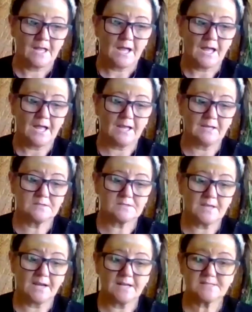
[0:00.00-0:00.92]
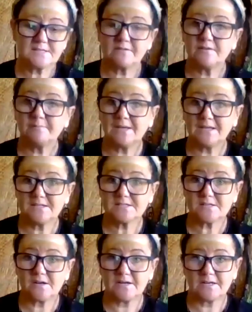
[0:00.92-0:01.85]
and that has given me
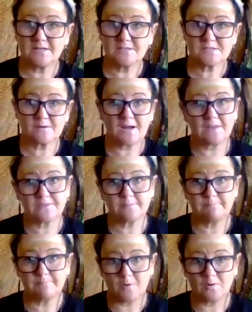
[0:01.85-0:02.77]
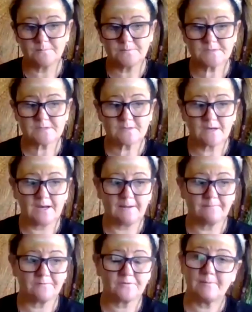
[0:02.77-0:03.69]
insight into other mobs
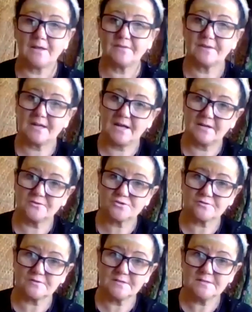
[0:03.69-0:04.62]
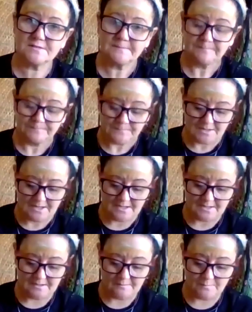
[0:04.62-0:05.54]
um, from other countries
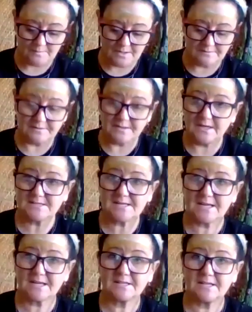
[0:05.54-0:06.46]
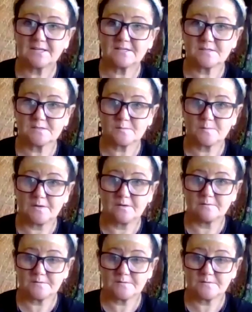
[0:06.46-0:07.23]
uh, and their techniques as well.